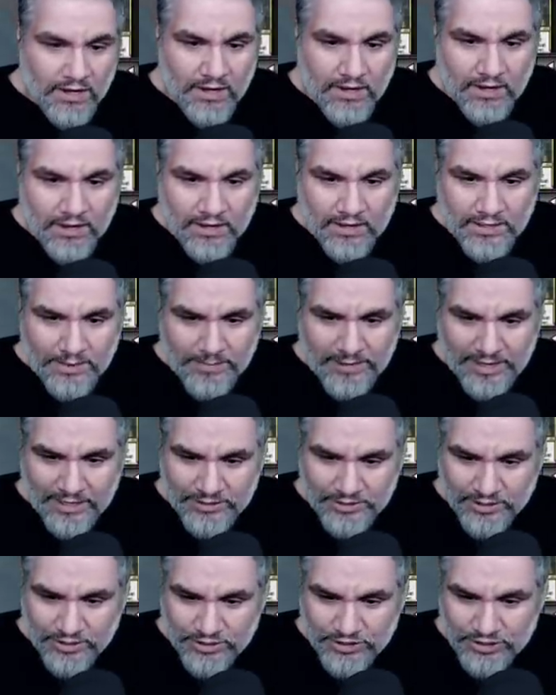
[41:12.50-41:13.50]
Uh, let me
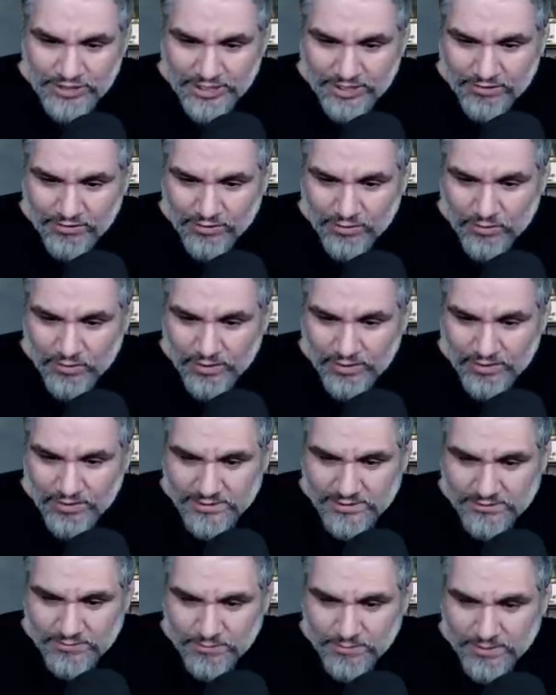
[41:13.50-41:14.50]
actually check real quick
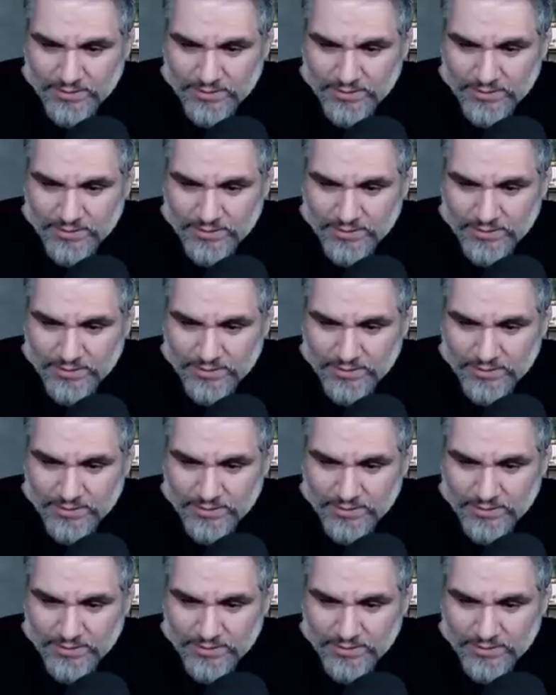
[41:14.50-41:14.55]
and see